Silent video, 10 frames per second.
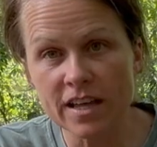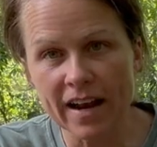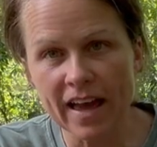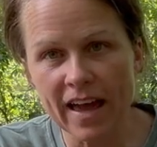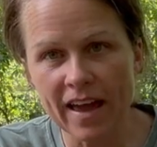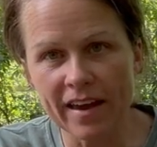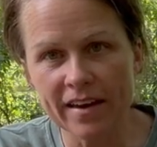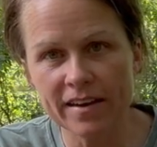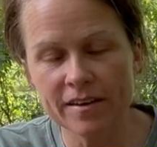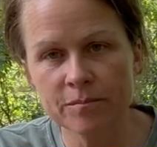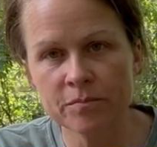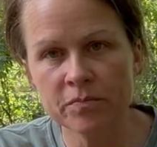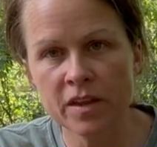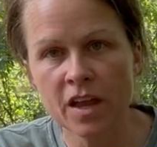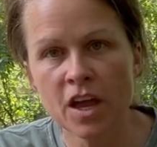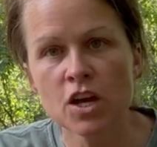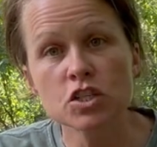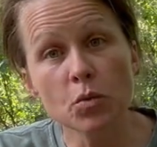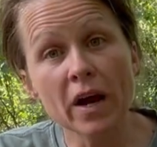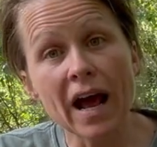that egg.
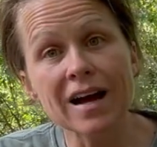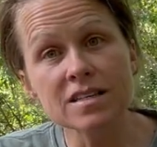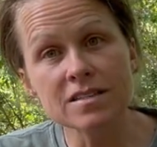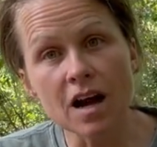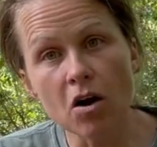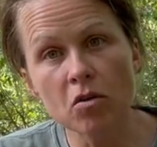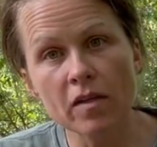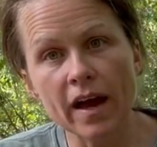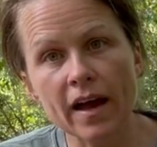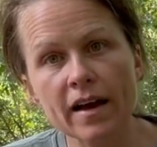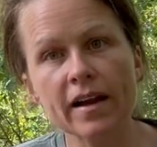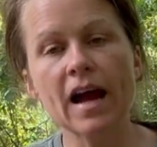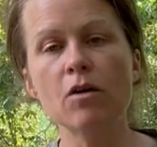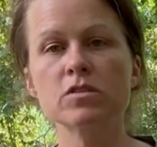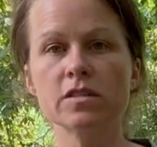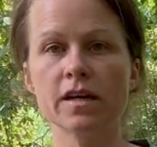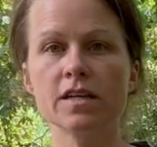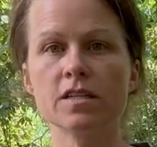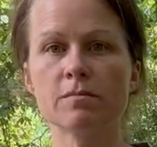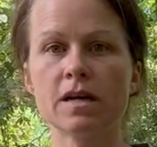So when I saw that, I was
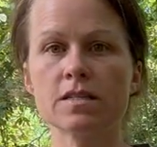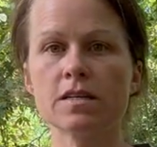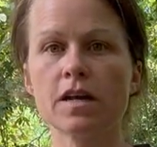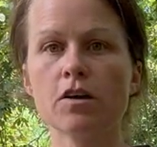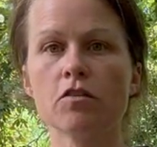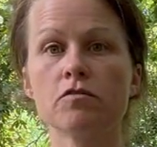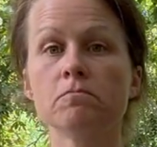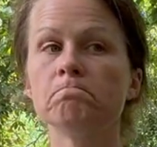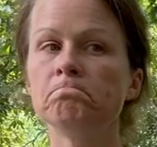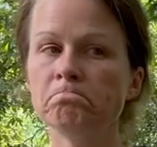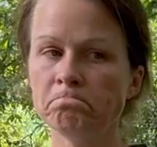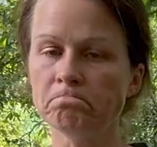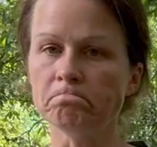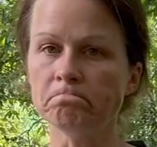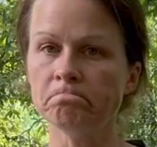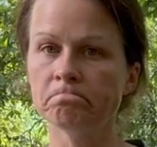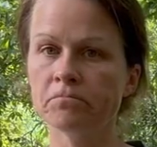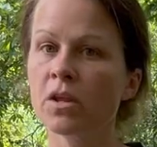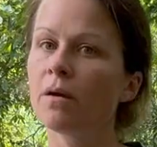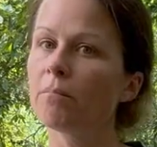thinking to myself,
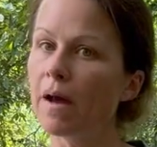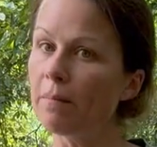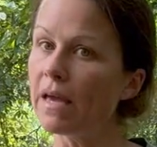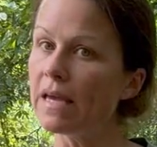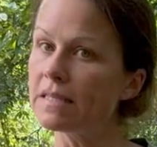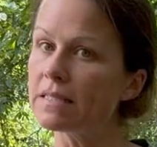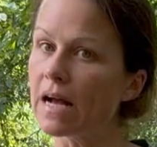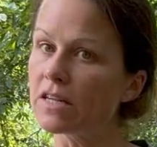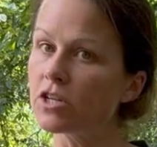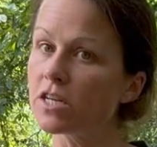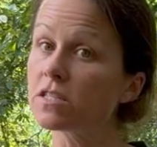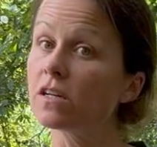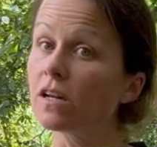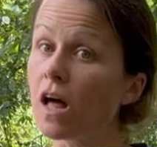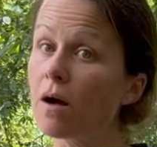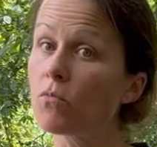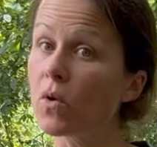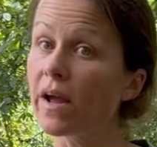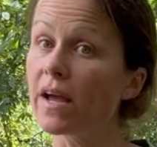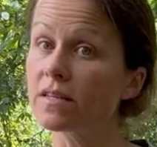maybe he's digesting a lot
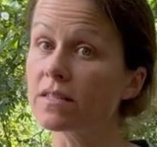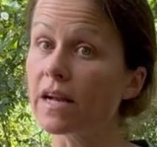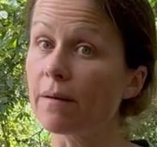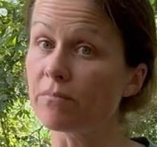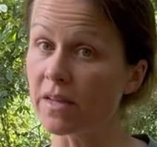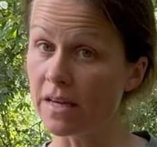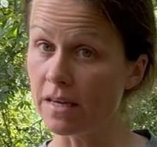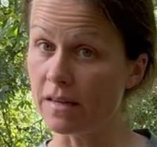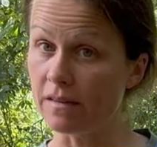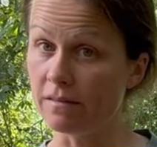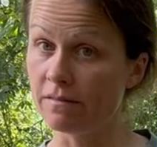more eggs than I'm thinking.